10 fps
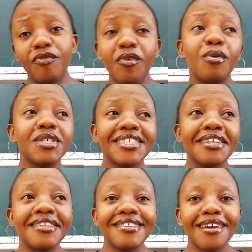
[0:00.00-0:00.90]
course,
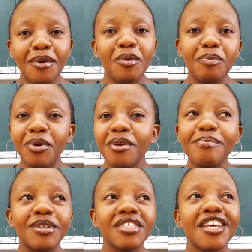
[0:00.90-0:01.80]
the whole
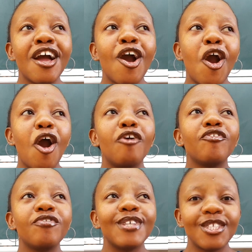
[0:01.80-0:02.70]
purpose
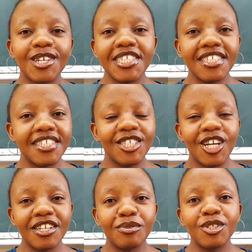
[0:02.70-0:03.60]
of starting this
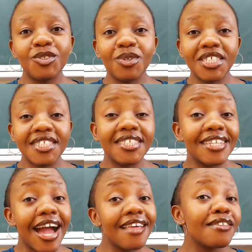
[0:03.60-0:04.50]
channel was to assist
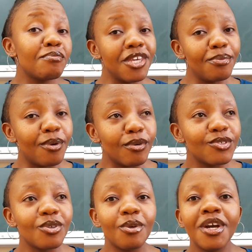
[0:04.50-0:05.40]
other people.
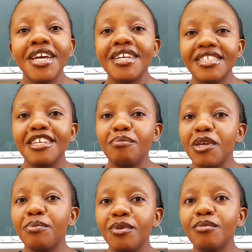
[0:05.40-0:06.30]
So seeing
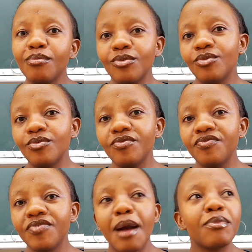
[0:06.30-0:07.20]
people
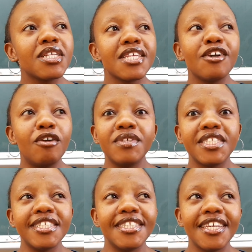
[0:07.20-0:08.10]
move, I'm not saying
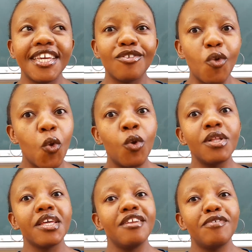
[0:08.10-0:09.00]
obviously they get
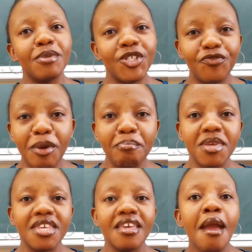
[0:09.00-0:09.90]
all the information from
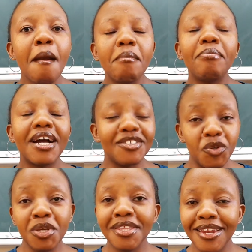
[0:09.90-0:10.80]
me, but
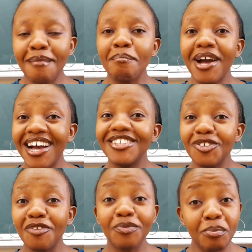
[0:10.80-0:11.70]
knowing that I'm part
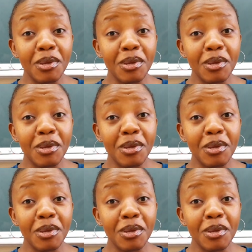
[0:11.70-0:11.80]
of the